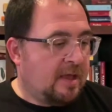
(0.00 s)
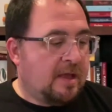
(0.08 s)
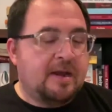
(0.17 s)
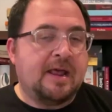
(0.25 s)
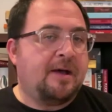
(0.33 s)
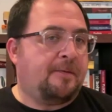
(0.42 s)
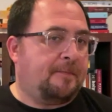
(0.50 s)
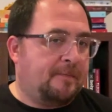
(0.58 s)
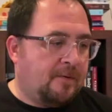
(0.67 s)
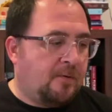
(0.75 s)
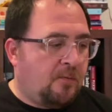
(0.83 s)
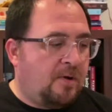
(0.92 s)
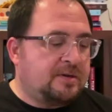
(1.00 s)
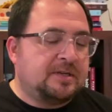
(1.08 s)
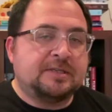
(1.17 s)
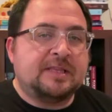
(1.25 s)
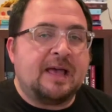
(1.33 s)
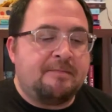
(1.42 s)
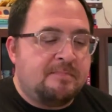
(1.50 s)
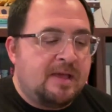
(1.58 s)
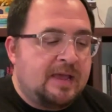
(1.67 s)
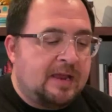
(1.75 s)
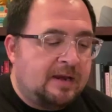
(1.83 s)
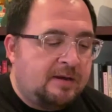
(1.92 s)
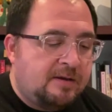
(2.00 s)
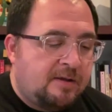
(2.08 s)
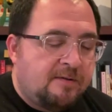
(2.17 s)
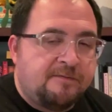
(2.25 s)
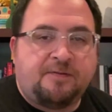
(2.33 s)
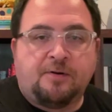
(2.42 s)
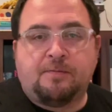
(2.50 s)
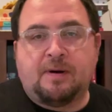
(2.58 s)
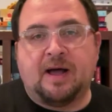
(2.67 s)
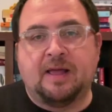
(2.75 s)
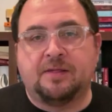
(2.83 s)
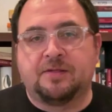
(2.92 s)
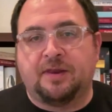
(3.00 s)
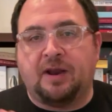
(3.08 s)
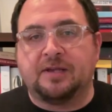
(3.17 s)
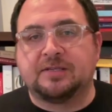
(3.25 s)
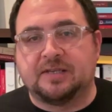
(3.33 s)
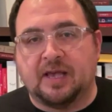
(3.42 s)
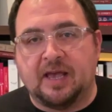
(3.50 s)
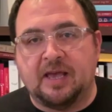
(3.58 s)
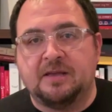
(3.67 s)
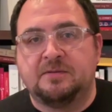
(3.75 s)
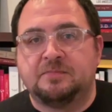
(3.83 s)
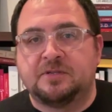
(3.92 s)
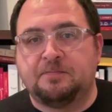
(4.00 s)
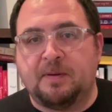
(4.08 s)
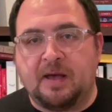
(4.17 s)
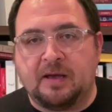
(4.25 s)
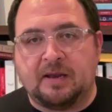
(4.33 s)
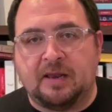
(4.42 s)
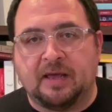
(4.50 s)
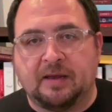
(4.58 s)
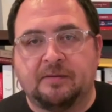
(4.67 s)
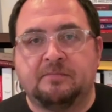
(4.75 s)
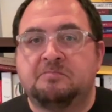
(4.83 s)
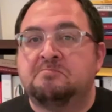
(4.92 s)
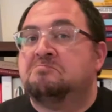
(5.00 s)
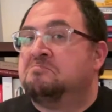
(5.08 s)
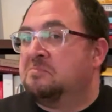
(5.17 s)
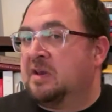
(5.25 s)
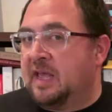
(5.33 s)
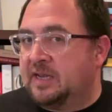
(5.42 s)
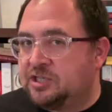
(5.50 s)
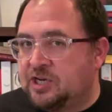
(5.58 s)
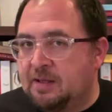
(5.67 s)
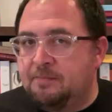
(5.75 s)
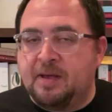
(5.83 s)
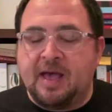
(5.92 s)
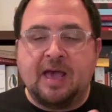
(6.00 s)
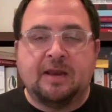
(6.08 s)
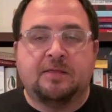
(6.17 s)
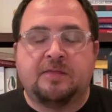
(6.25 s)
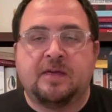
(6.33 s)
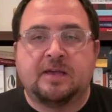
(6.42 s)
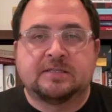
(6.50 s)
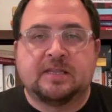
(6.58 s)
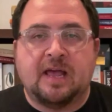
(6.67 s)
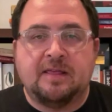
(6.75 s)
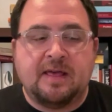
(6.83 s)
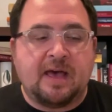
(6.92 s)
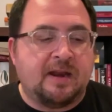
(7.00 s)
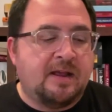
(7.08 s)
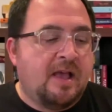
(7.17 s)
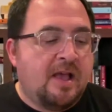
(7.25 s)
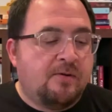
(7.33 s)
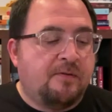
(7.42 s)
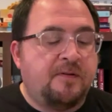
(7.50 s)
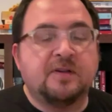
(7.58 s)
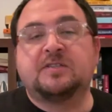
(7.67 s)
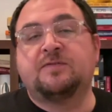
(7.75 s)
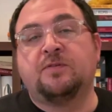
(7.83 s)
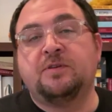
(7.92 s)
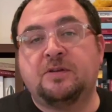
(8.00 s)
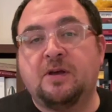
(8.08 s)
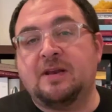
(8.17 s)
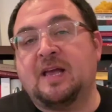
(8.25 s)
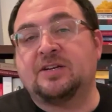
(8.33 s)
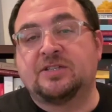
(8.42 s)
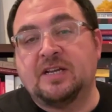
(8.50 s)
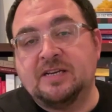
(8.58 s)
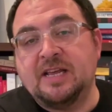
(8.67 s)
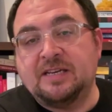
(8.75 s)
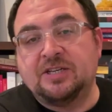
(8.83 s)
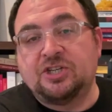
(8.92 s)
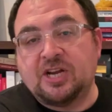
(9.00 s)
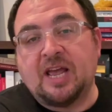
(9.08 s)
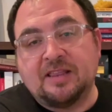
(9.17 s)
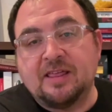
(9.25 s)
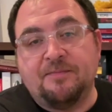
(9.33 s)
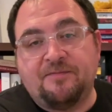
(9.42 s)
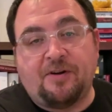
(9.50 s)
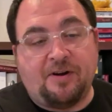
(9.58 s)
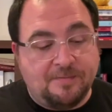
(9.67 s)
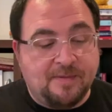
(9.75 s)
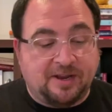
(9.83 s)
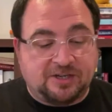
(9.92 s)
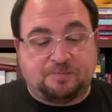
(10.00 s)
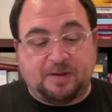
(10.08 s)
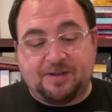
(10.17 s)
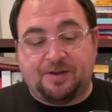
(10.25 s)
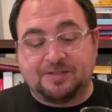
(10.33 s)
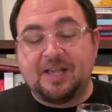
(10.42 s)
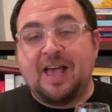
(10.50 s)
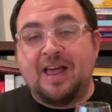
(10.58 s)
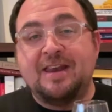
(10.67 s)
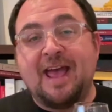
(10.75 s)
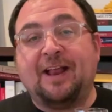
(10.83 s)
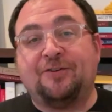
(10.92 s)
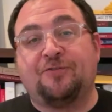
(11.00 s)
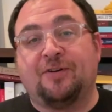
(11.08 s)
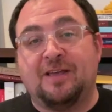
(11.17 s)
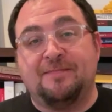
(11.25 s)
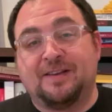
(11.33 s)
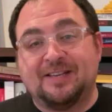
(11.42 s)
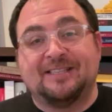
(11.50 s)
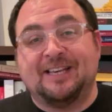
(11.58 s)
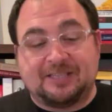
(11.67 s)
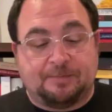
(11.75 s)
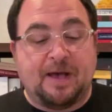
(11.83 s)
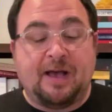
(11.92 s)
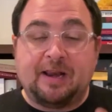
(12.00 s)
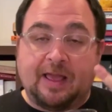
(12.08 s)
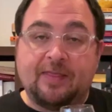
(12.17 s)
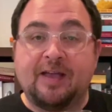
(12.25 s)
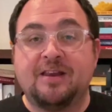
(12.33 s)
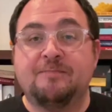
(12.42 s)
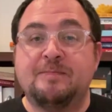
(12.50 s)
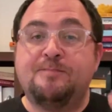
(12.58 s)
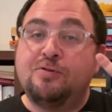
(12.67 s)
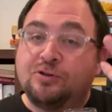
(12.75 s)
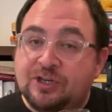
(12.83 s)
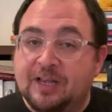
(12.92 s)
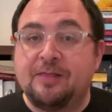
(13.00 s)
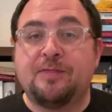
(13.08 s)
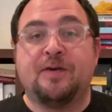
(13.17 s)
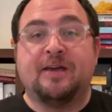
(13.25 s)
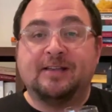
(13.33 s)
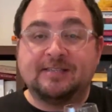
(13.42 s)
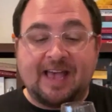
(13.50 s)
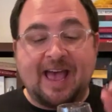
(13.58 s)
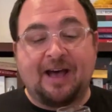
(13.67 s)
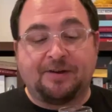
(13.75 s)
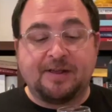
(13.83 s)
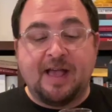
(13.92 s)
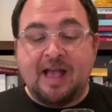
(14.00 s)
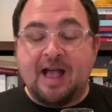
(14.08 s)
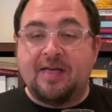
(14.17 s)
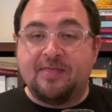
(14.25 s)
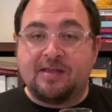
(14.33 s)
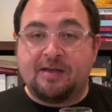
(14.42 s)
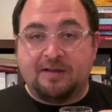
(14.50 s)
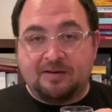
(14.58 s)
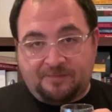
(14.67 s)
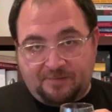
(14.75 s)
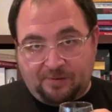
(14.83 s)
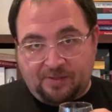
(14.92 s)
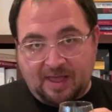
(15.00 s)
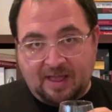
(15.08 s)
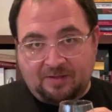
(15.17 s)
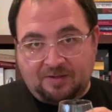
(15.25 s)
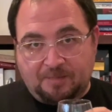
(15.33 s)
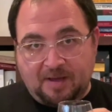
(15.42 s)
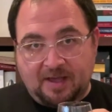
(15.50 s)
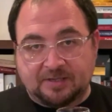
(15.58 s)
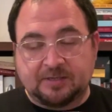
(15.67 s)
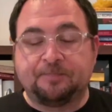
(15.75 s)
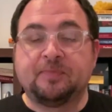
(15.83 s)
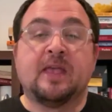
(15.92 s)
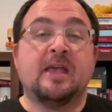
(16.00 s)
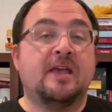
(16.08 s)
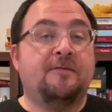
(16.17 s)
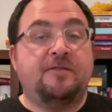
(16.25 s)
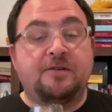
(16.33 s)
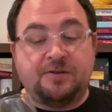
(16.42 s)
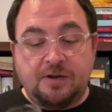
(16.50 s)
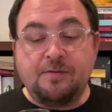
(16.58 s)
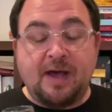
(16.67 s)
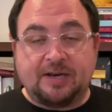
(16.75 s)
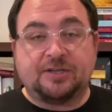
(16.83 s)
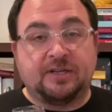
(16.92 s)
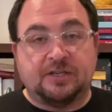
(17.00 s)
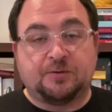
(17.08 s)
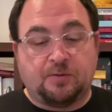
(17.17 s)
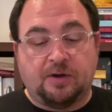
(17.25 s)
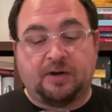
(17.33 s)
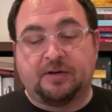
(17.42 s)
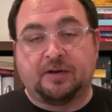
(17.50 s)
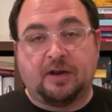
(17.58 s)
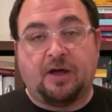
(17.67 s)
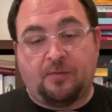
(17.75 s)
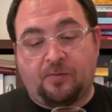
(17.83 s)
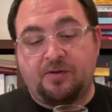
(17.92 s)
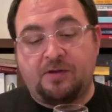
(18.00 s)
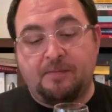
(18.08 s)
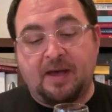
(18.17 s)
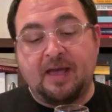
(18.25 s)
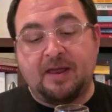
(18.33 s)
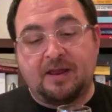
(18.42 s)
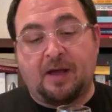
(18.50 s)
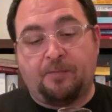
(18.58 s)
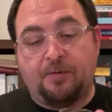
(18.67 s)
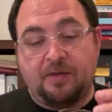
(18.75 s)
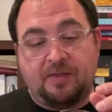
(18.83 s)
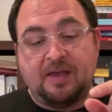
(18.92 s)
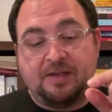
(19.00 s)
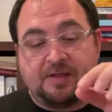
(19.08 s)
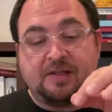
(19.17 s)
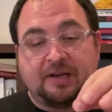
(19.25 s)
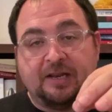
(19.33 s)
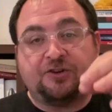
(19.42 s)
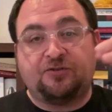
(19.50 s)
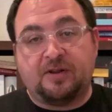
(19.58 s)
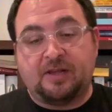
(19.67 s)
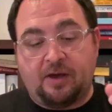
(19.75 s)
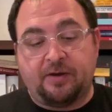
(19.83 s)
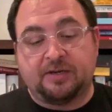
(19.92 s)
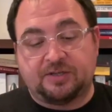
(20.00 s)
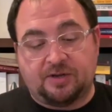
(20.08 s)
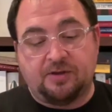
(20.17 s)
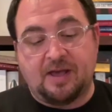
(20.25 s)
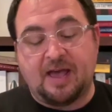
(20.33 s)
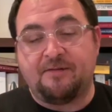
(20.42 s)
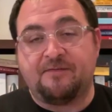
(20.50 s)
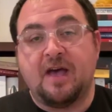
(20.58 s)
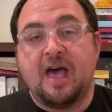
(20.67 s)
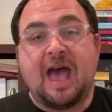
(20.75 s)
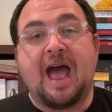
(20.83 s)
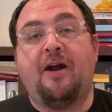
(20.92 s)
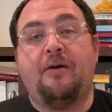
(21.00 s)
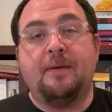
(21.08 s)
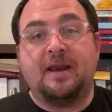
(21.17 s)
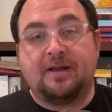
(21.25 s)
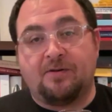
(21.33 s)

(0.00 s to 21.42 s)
Now, what does that mean for wines that are, say, sparkling, like champagne and things like that? Well, first of all, you don't actually need to shake them very much because naturally, because they're sparkling, they're going to be pushing things out and they're going to fill the headspace. If you do actually swirl it a lot, what you may end up with is it's literally going to have aromatic